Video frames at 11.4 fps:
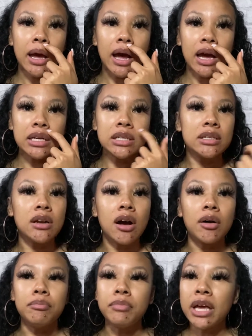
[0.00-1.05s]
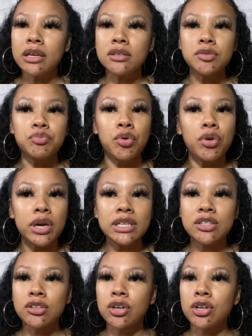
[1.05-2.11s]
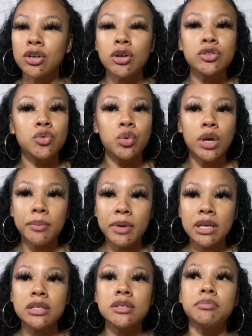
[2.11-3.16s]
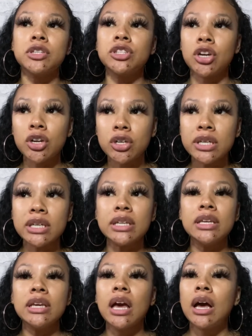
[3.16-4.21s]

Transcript: I did it all. Men's, boys, girls, women's, maternity.